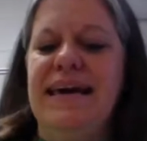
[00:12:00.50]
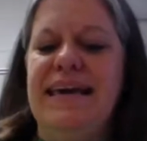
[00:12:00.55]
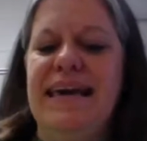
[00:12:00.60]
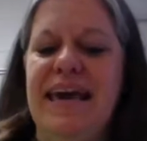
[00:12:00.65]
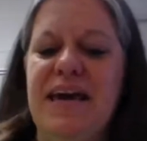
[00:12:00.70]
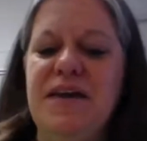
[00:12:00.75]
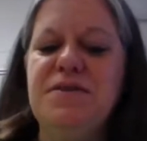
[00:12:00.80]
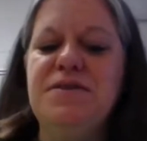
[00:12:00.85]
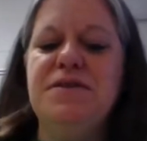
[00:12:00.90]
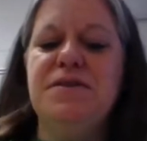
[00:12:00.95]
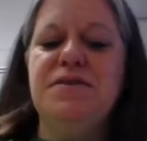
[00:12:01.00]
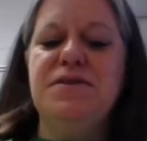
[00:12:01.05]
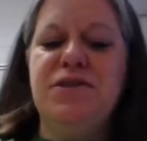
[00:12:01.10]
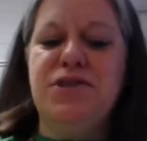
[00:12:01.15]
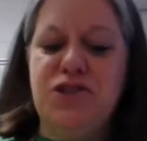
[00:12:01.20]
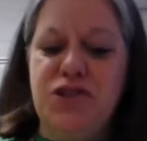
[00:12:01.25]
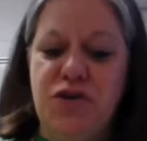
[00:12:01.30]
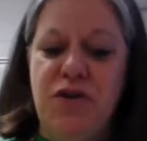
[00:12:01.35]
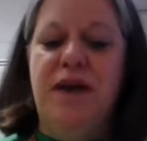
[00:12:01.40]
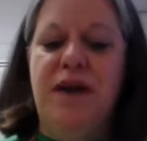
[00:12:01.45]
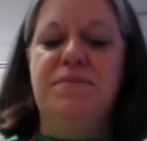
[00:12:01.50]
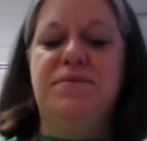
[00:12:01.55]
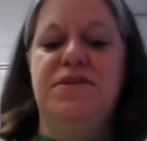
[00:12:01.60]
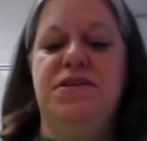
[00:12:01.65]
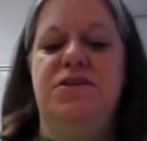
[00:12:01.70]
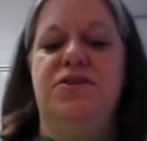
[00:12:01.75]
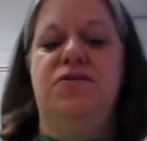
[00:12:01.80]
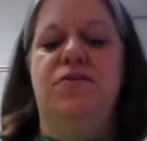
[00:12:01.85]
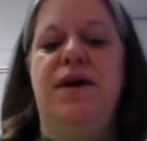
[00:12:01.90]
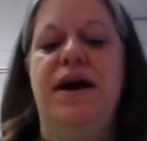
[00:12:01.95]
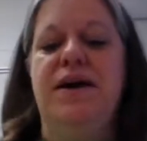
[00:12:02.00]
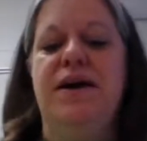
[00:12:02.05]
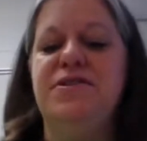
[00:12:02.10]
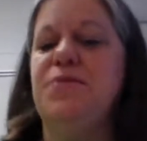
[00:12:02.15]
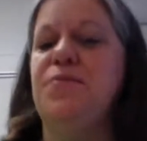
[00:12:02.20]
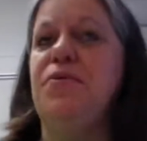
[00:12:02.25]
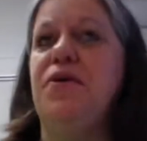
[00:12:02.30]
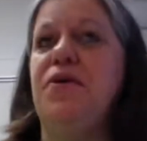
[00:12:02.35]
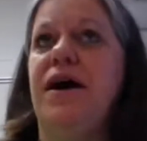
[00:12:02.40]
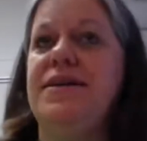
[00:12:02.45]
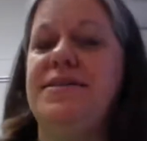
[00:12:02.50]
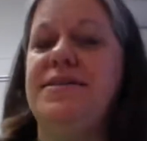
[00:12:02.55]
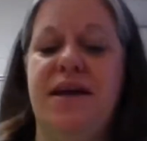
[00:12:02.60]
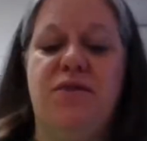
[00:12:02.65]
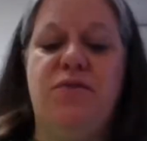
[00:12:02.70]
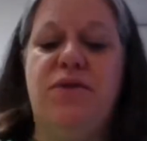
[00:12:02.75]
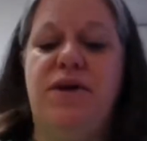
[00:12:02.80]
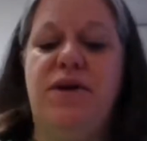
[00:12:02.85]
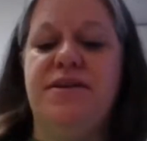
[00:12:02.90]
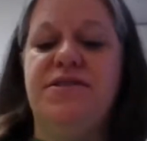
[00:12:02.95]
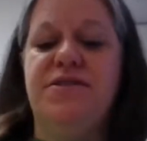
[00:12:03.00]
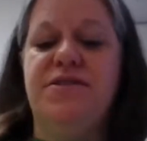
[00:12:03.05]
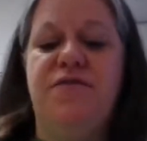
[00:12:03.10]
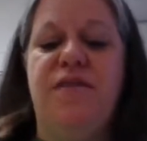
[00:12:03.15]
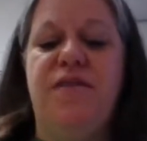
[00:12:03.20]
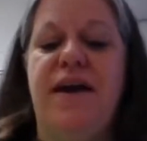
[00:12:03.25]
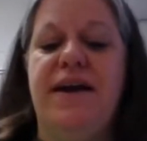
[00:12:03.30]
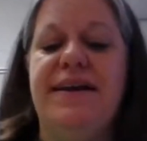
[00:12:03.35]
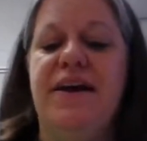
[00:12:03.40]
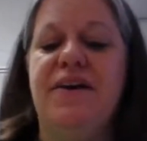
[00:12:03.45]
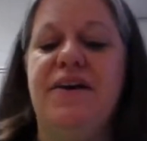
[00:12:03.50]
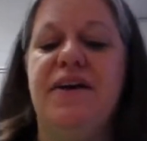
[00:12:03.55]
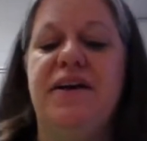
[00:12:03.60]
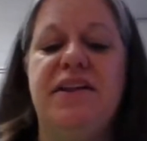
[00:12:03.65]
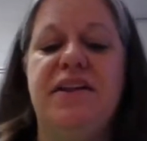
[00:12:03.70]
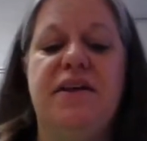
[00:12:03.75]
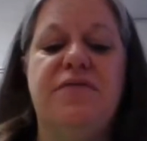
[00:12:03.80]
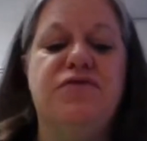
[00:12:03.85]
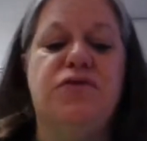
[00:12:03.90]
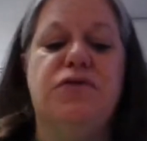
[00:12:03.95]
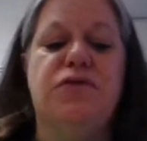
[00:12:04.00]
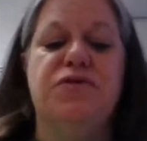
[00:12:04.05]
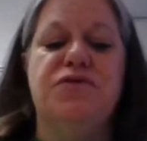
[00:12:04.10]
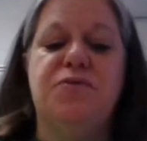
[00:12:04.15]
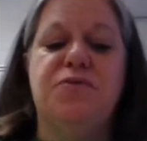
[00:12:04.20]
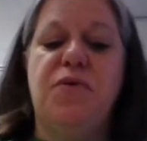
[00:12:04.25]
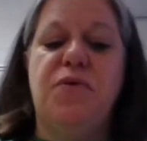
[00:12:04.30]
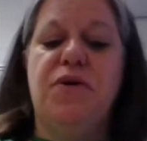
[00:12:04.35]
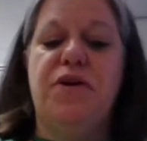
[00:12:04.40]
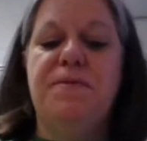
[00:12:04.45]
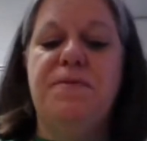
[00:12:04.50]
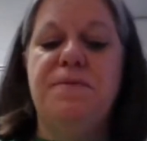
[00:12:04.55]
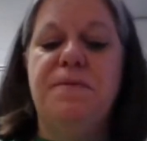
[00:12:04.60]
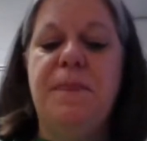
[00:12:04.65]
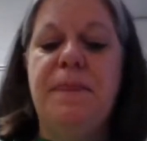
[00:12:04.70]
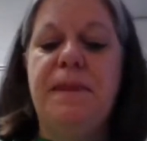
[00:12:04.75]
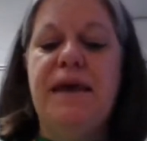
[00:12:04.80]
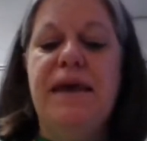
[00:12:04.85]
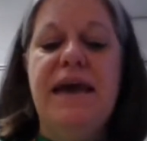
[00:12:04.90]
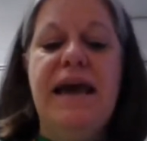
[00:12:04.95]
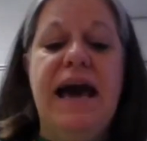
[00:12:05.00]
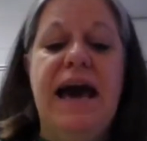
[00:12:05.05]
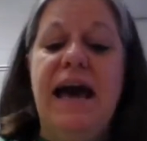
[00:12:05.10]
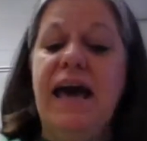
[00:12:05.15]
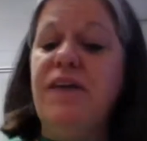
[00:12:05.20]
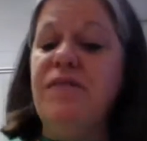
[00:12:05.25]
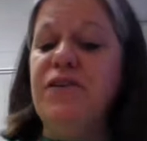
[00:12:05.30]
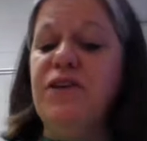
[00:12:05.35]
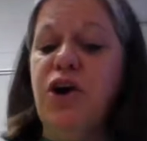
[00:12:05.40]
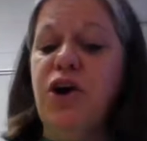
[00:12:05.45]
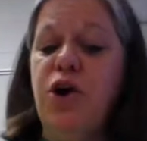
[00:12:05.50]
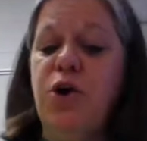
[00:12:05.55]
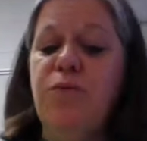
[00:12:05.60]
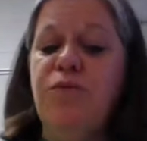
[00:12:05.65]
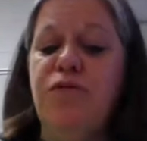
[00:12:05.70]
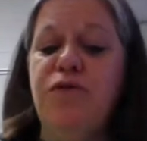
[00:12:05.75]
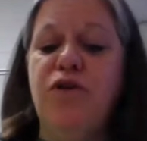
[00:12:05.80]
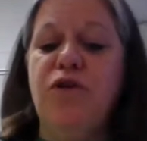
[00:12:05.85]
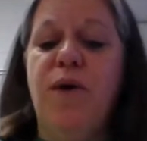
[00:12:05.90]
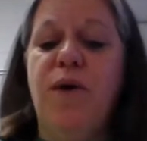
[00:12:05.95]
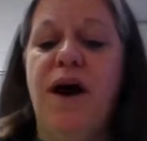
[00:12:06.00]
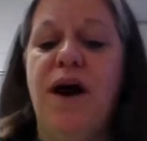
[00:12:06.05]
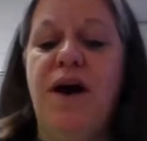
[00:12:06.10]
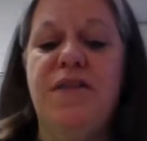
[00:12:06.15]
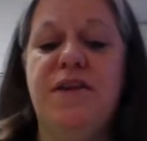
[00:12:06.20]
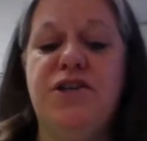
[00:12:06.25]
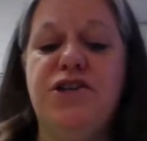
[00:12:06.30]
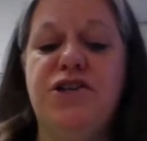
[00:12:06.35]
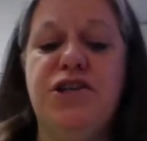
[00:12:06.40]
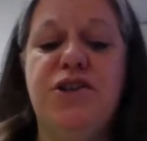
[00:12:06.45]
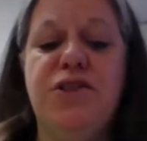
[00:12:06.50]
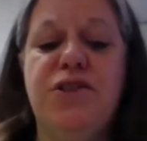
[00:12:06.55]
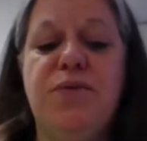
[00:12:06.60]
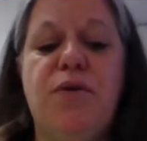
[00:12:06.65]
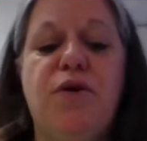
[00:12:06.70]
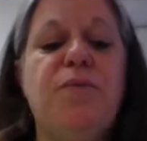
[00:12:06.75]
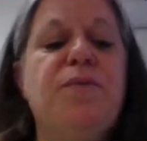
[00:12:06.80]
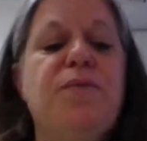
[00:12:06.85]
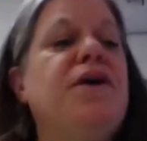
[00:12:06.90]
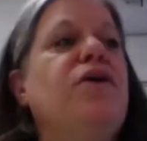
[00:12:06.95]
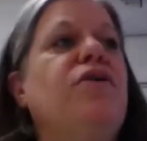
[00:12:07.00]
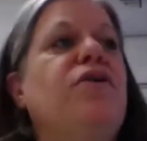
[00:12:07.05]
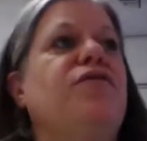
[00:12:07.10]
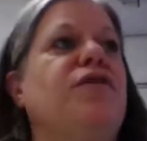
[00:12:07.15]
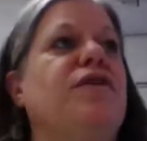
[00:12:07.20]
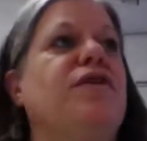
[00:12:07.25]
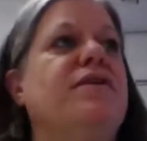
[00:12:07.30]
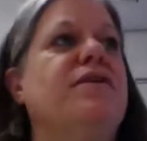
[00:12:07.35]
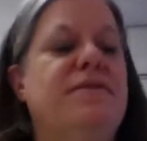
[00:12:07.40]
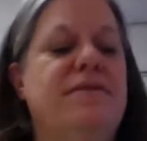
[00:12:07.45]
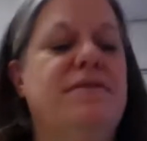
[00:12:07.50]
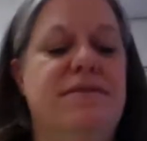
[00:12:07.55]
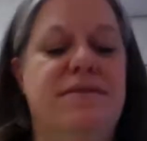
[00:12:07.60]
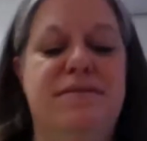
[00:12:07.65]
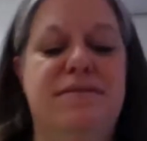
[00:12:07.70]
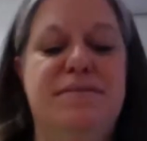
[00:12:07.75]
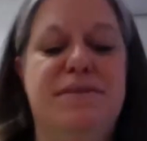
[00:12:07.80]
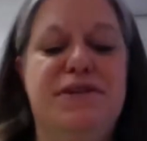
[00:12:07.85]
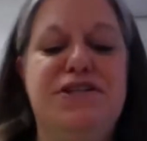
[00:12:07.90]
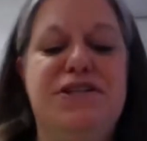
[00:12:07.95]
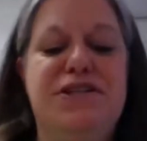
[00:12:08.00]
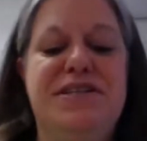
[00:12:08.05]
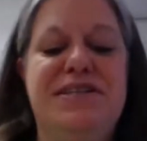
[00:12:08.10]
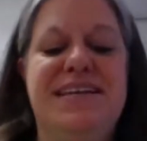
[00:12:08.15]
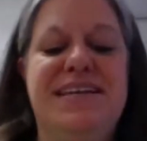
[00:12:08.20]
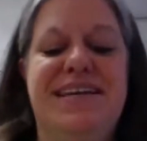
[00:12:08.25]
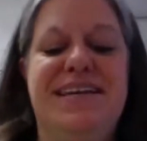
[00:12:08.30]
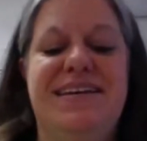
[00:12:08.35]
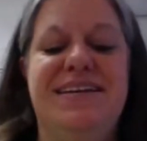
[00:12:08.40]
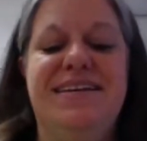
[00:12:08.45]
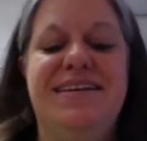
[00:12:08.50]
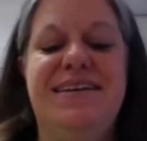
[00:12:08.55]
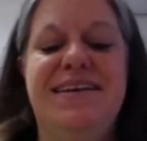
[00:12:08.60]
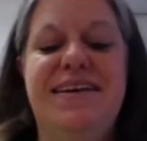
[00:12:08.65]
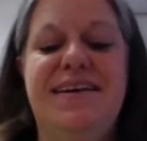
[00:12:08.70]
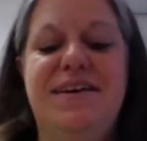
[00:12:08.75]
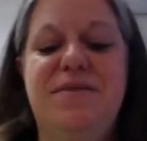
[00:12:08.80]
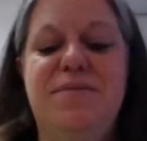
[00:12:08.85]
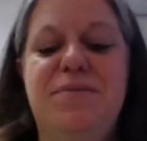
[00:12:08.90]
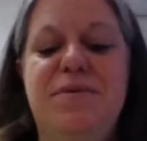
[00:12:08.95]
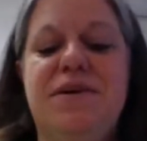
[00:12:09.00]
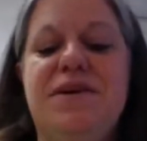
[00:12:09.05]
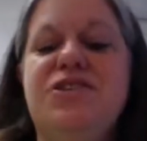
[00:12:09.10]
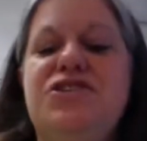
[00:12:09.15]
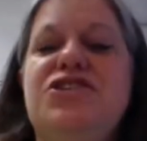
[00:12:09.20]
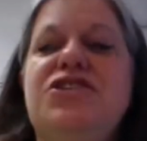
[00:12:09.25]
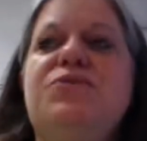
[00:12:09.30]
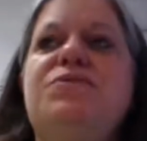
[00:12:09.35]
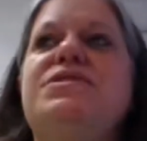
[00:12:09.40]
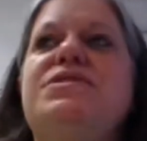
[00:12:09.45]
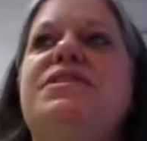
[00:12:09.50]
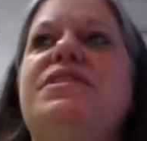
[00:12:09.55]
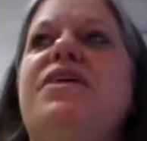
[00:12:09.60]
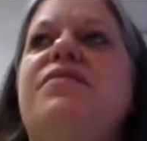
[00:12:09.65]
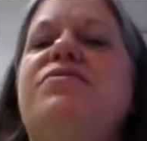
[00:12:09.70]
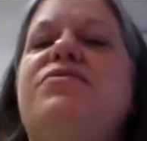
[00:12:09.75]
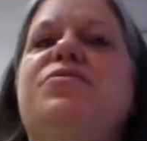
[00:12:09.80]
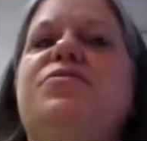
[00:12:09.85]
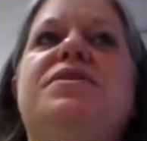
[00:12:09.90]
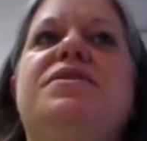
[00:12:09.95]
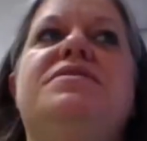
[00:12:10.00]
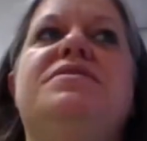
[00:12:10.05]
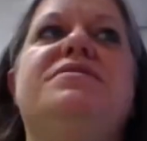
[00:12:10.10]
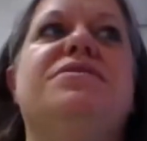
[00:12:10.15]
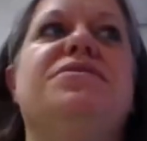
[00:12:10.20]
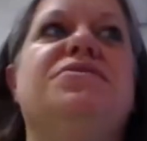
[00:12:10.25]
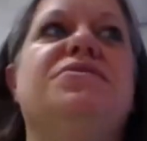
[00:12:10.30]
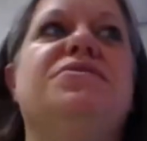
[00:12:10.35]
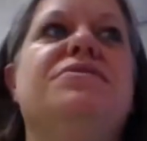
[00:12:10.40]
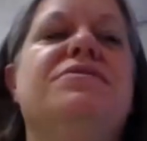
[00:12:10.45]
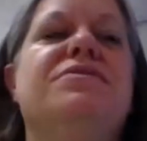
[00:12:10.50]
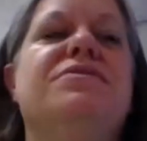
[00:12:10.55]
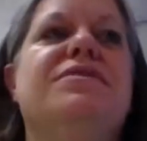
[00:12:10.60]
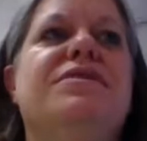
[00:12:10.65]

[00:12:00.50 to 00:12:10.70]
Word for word: I can't describe to you how surprised I was to find out I loved your old sport. I even hoped for a while that she'd throw me over, but she didn't because she was in love with me too.